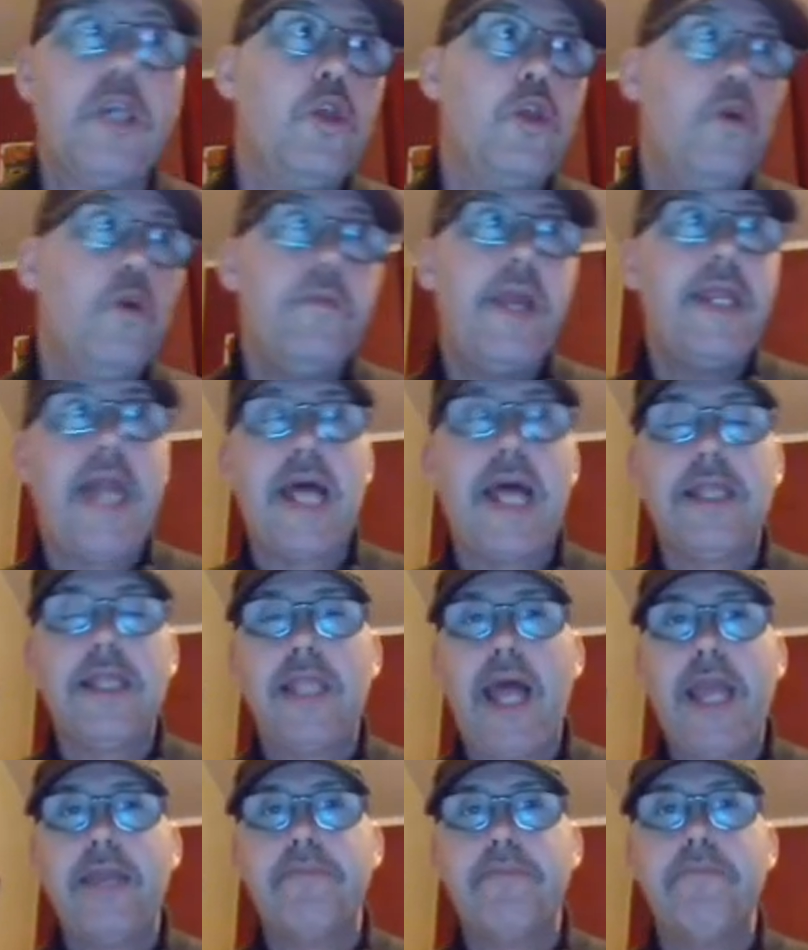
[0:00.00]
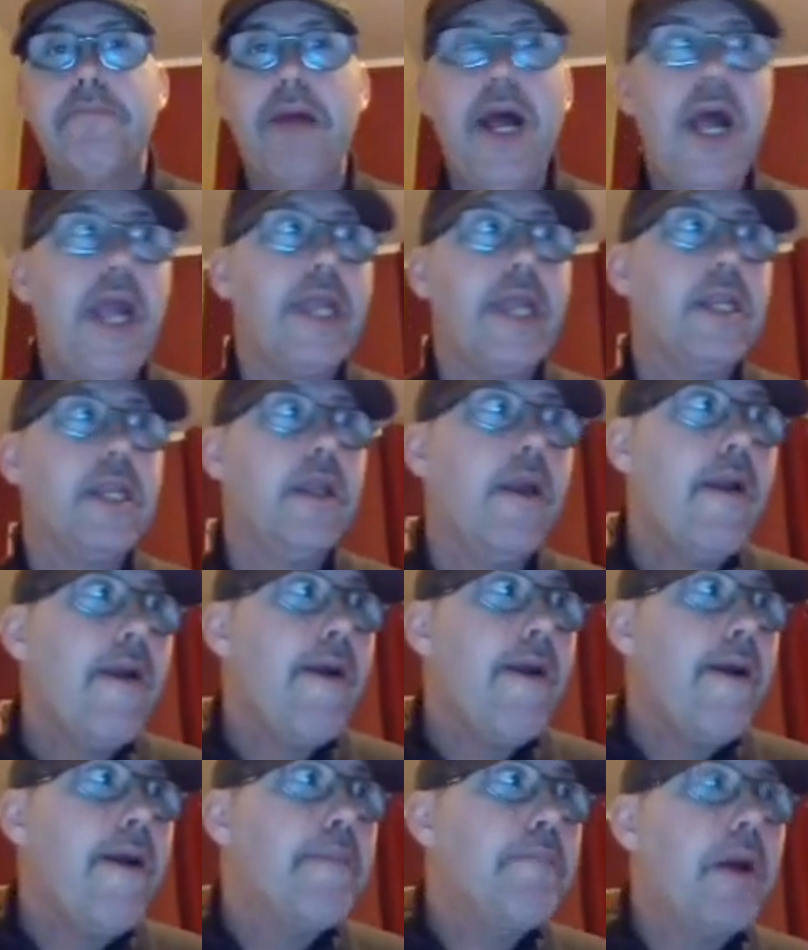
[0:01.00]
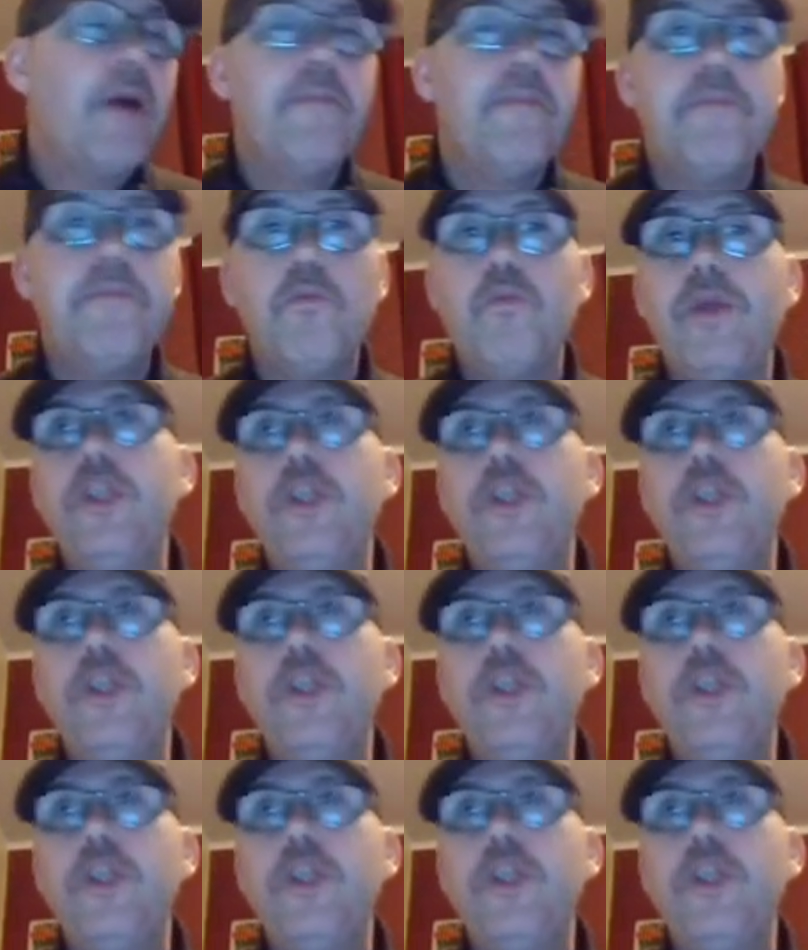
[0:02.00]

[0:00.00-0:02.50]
you may not like mine, but we